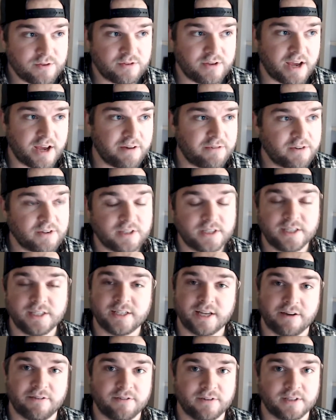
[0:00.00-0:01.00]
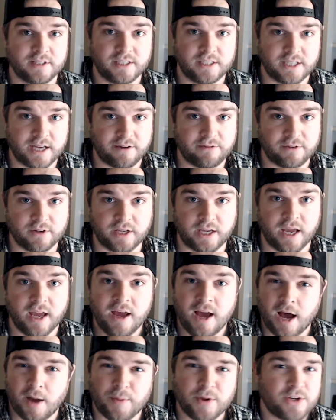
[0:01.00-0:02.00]
Definitely.
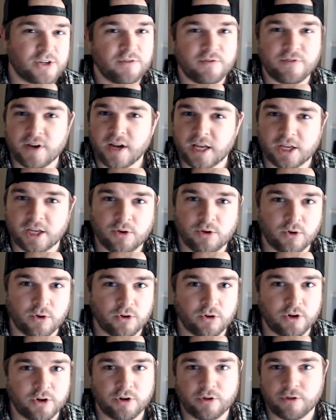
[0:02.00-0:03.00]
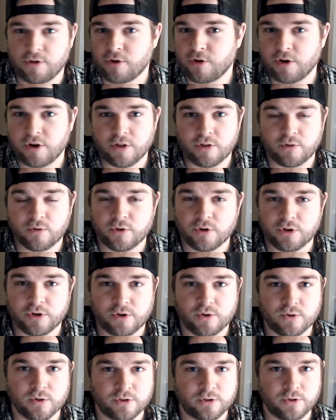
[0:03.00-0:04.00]
I mentioned vidIQ earlier. They're another really
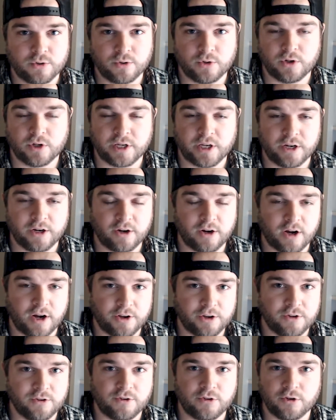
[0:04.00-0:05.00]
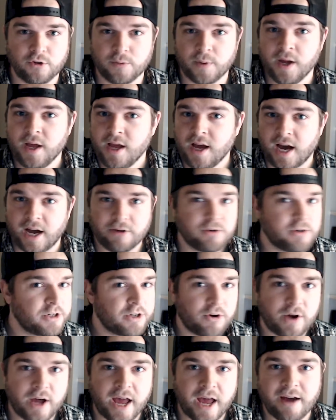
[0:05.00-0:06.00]
cool tool here on YouTube. I really
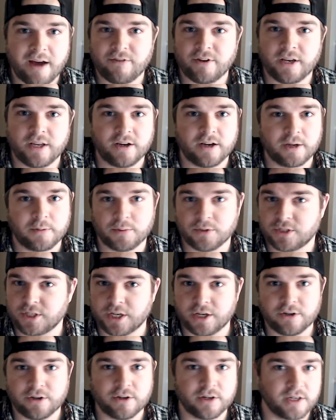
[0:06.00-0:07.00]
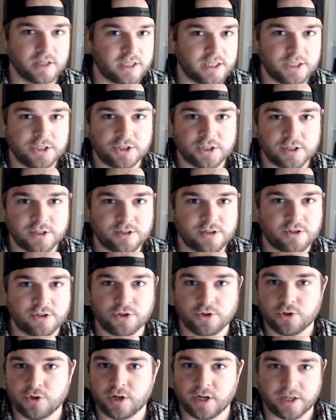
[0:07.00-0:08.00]
don't have any particular allegiance
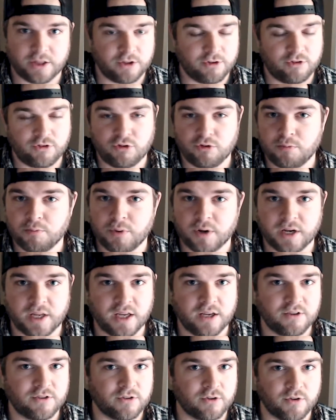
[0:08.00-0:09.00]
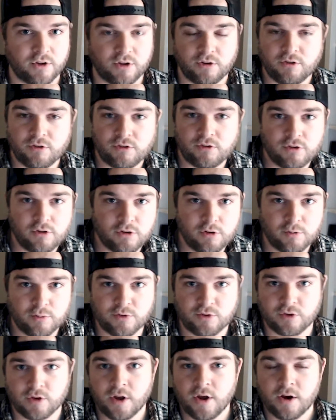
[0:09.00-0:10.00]
to the TubeBuddies or the
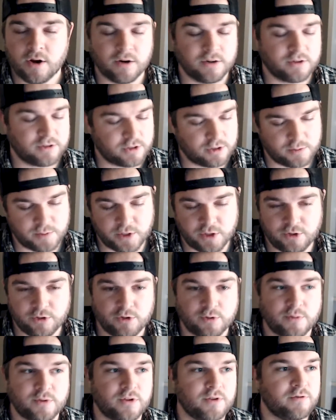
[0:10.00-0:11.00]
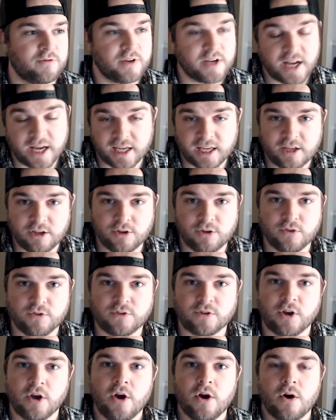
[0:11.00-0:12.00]
the
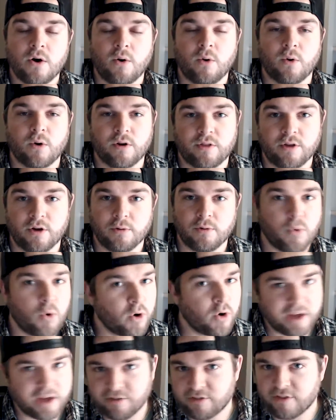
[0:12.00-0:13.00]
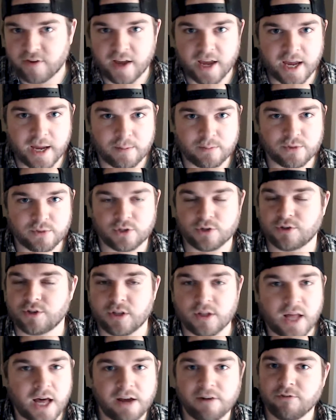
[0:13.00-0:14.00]
vidIQs or the Morning Fames. There's a
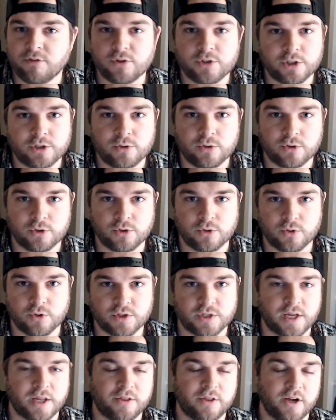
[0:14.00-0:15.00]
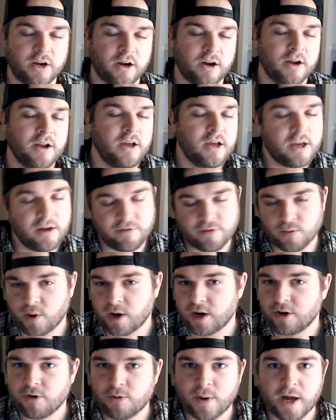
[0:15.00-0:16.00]
lot of really cool tools out there. If you
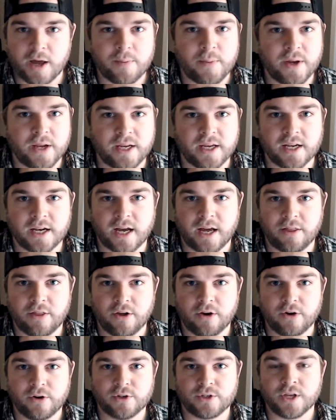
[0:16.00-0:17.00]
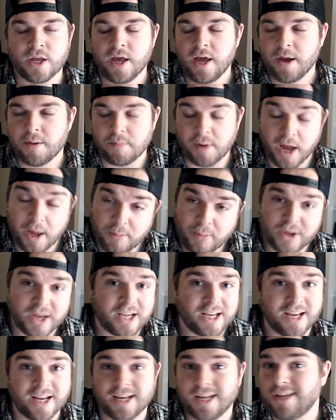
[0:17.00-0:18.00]
want to know my opinion on those, my
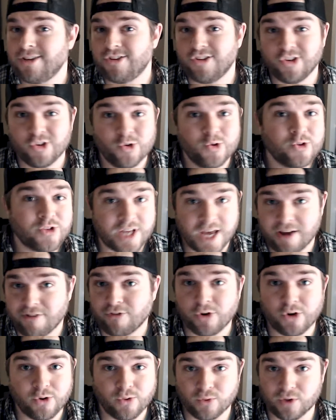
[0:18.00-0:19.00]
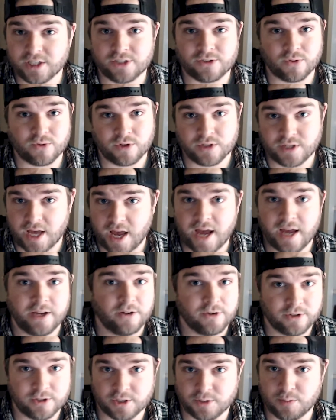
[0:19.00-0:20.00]
opinion is use every resource at
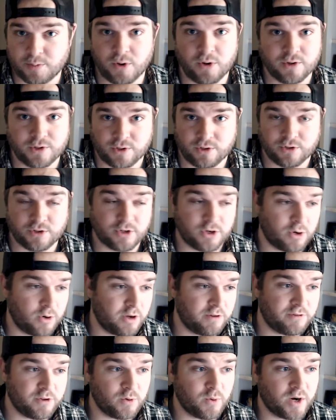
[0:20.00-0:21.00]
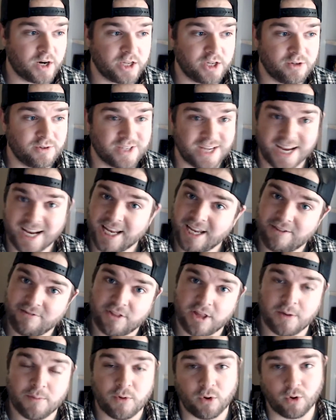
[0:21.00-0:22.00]
your disposal. So if you want to use any of
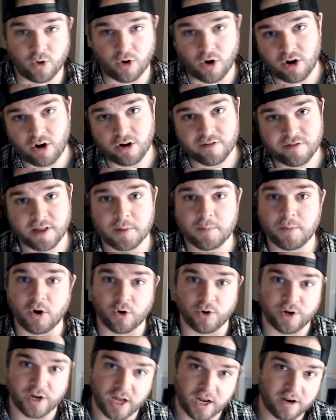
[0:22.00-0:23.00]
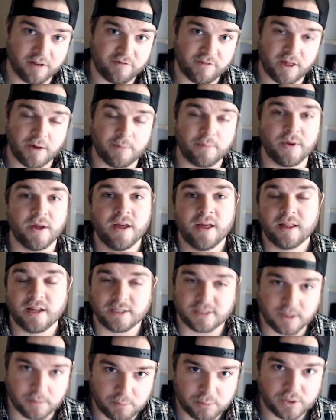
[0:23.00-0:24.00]
them or all of them or none of them,
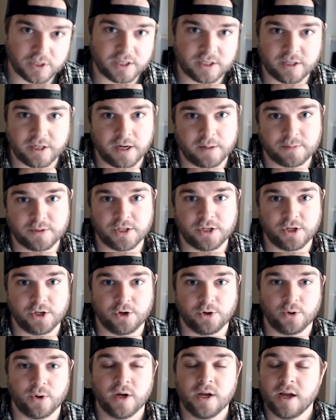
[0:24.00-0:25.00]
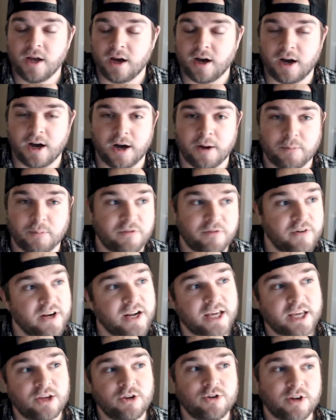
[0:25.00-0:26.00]
that's completely up to you. But
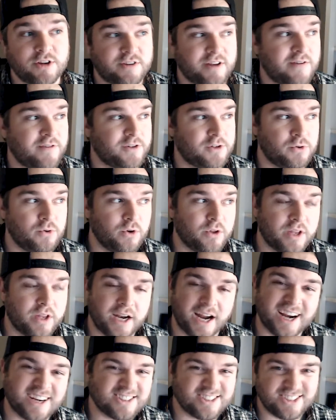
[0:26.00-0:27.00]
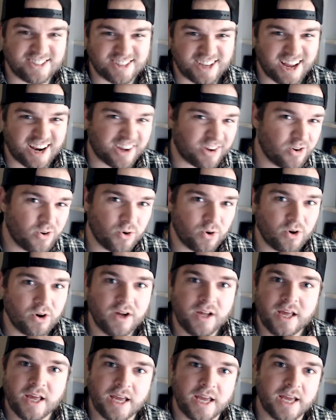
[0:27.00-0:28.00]
vidIQ does have a tool that actually is kind of cool.
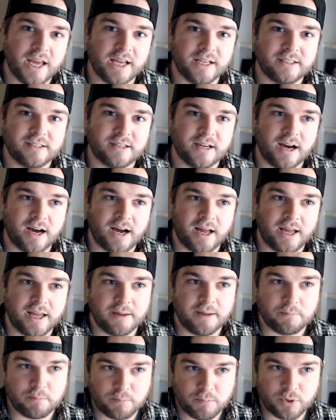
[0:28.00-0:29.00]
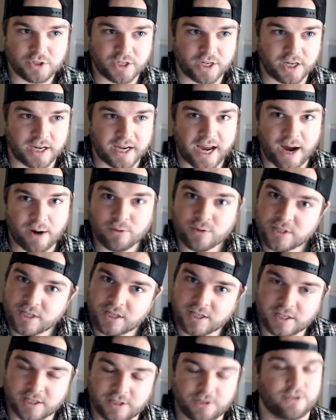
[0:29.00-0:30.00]
It puts a count
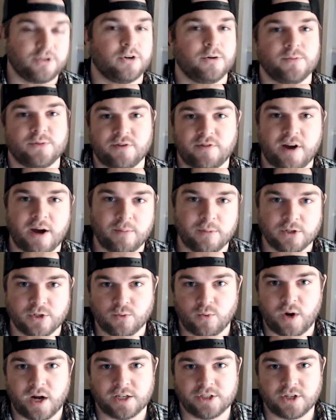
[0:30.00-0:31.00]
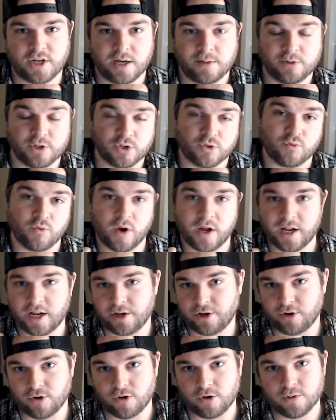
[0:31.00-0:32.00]
in terms of how much watch time just right on
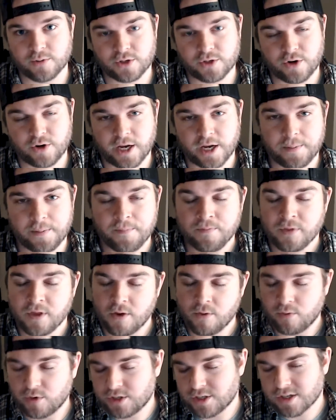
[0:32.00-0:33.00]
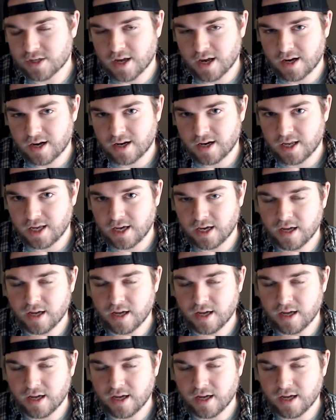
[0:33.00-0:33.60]
your home screen, which is kind of neat.